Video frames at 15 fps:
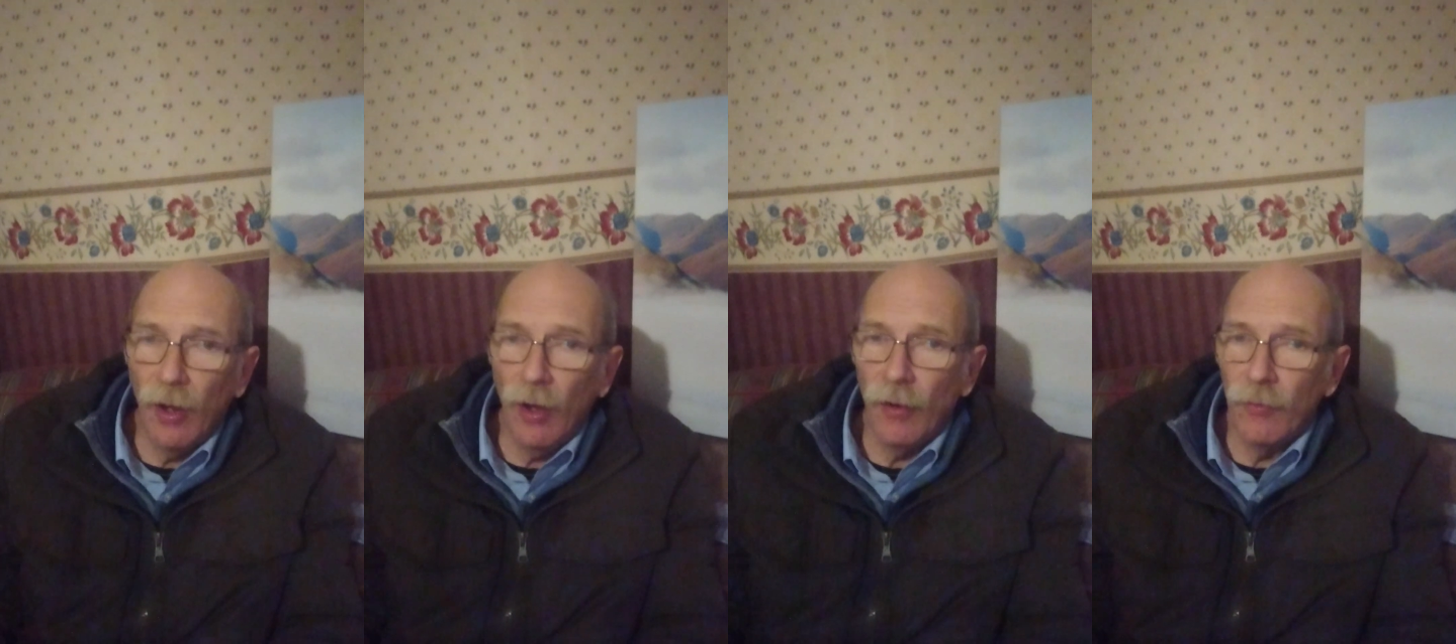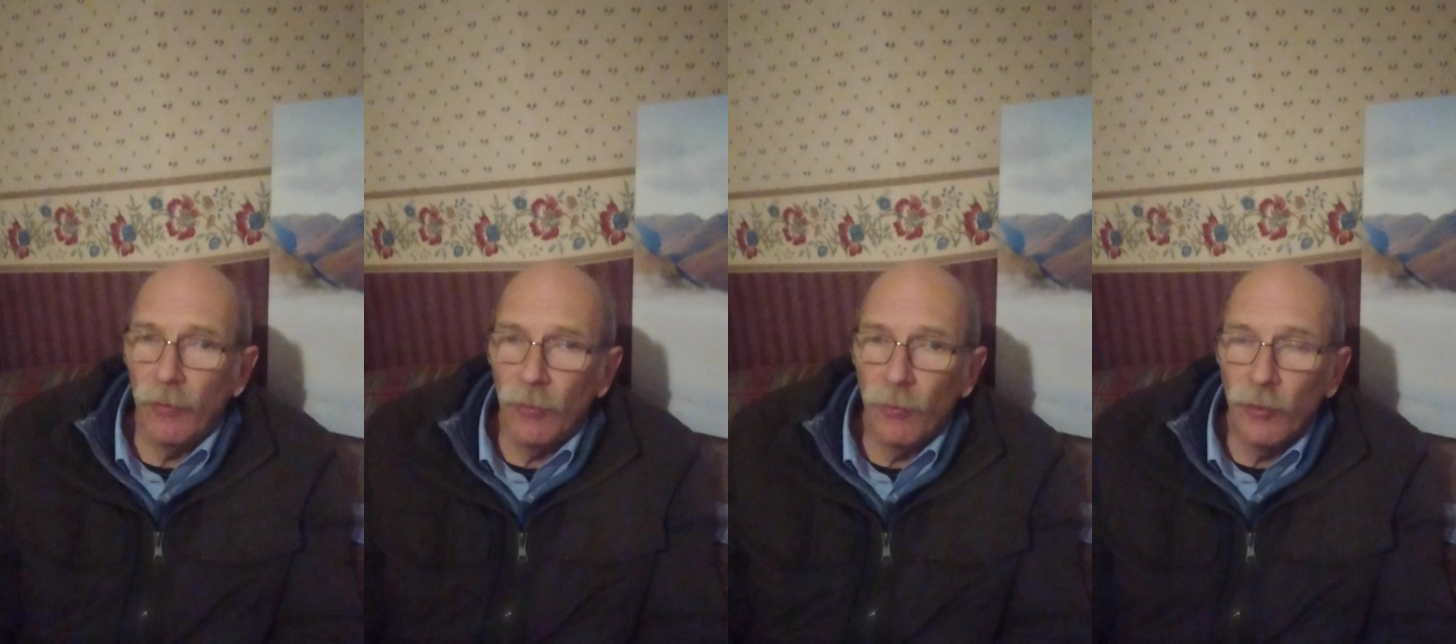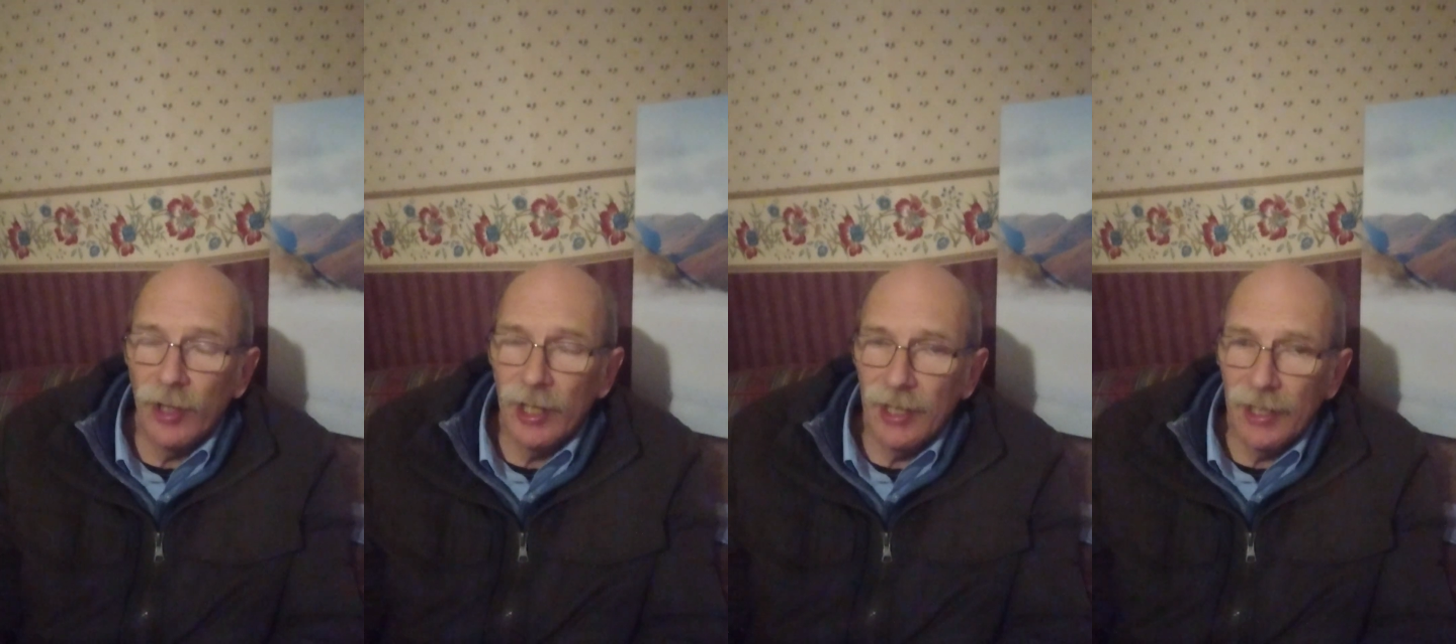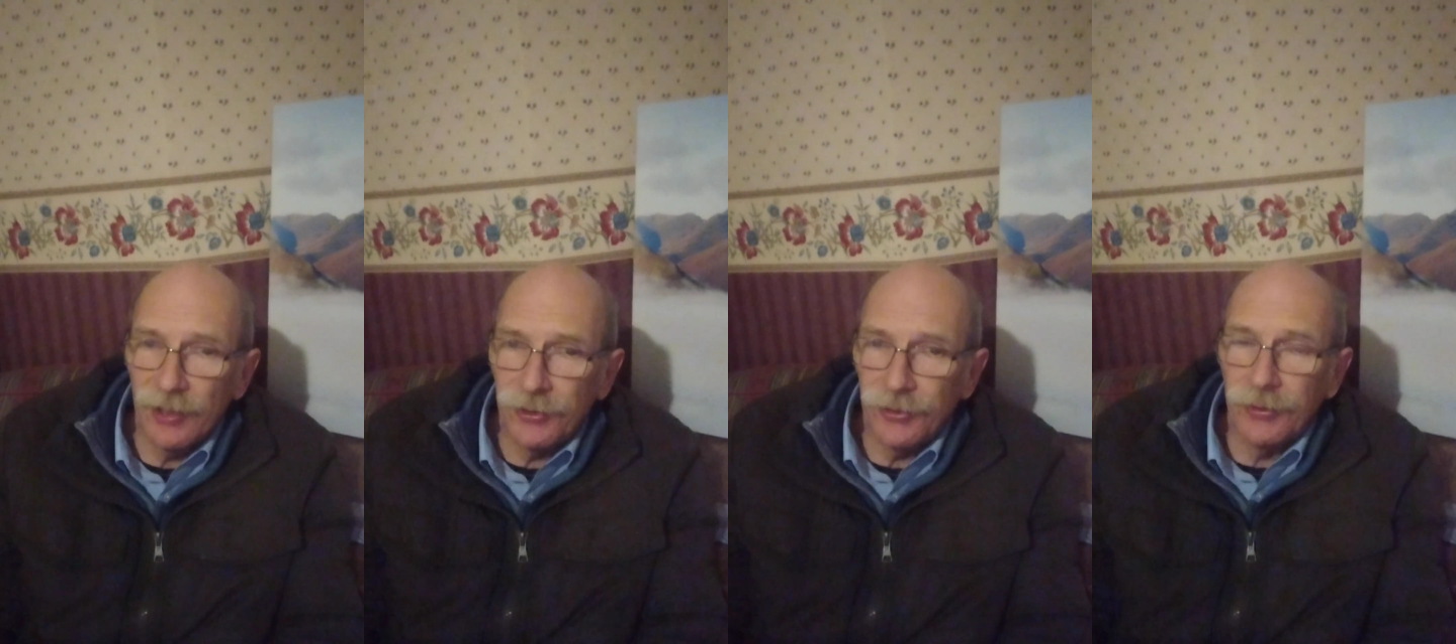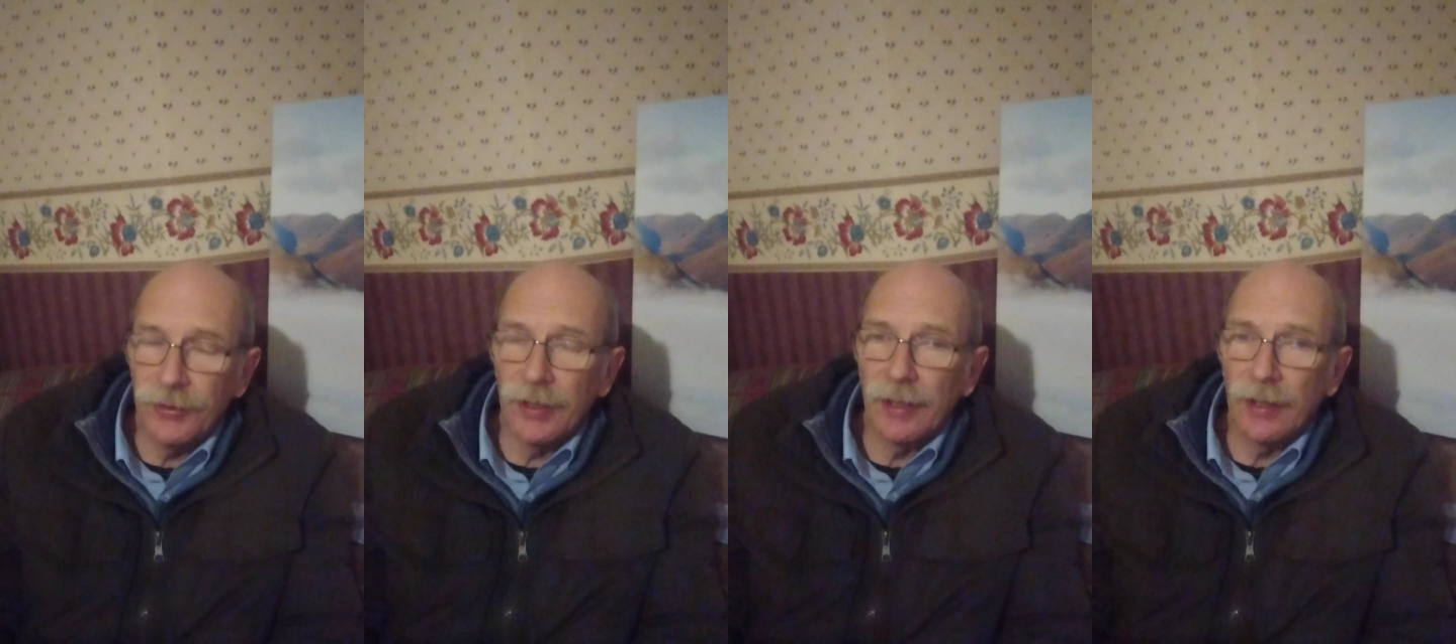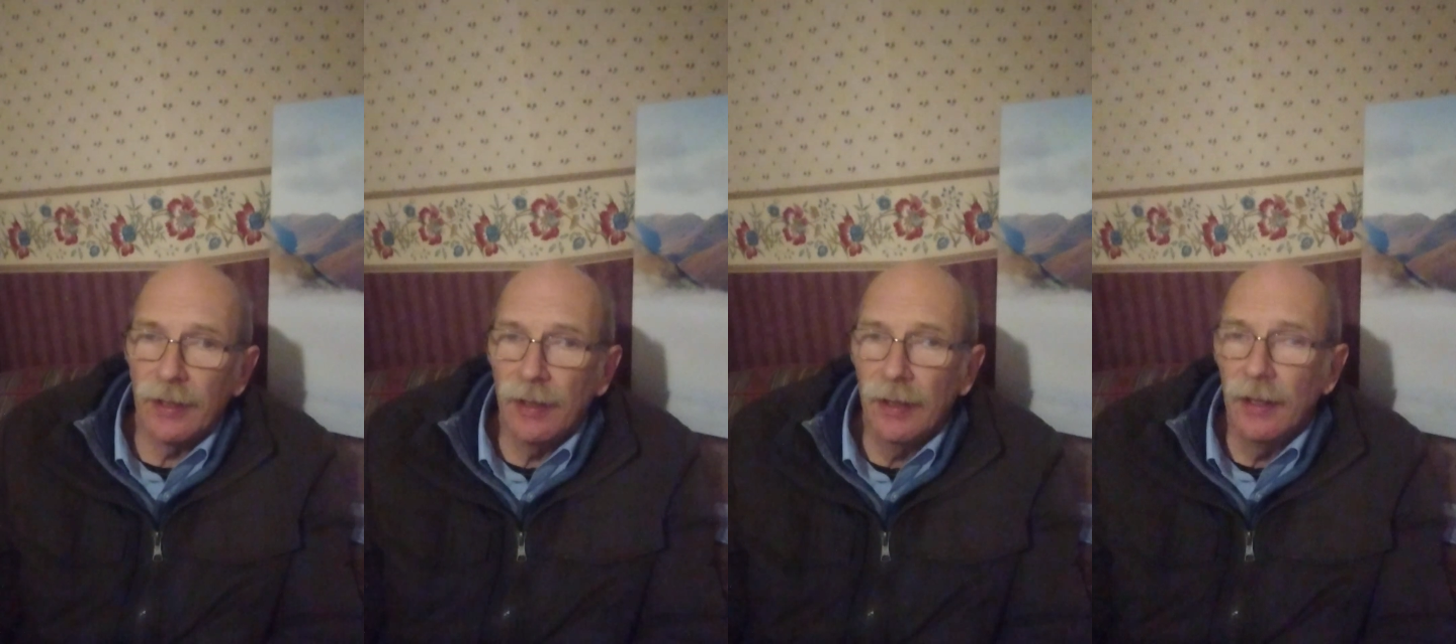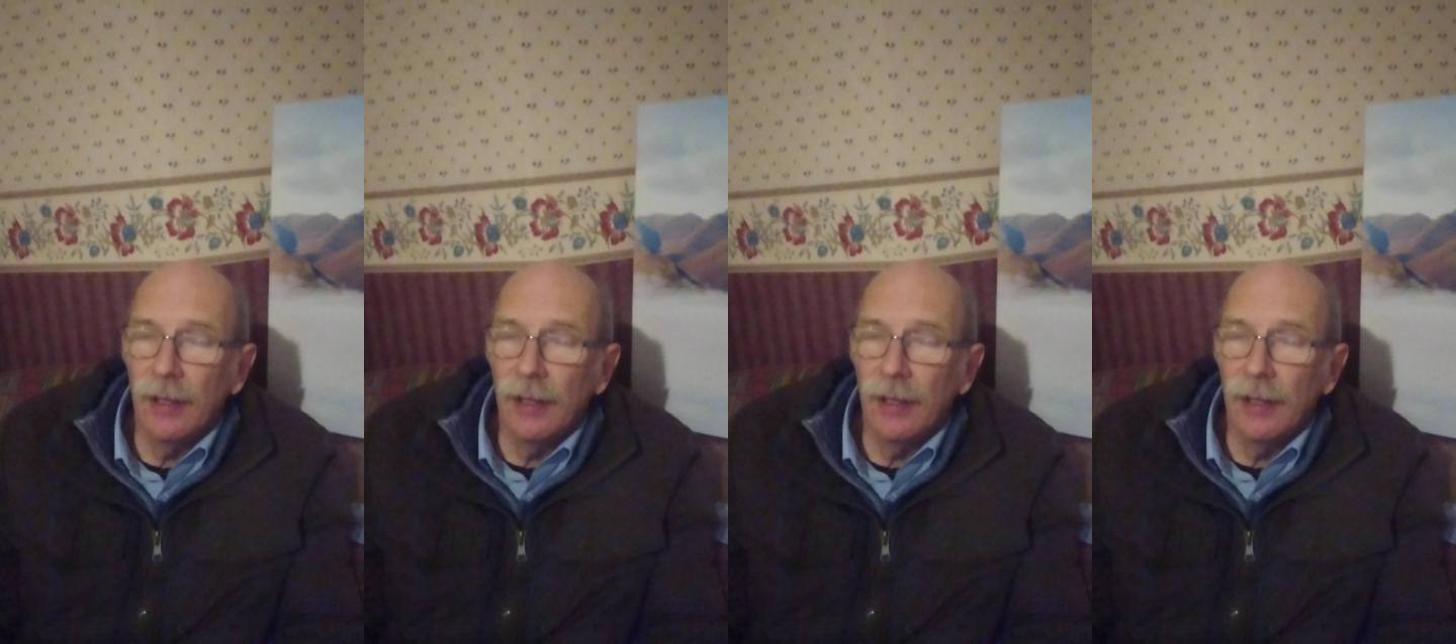of realistic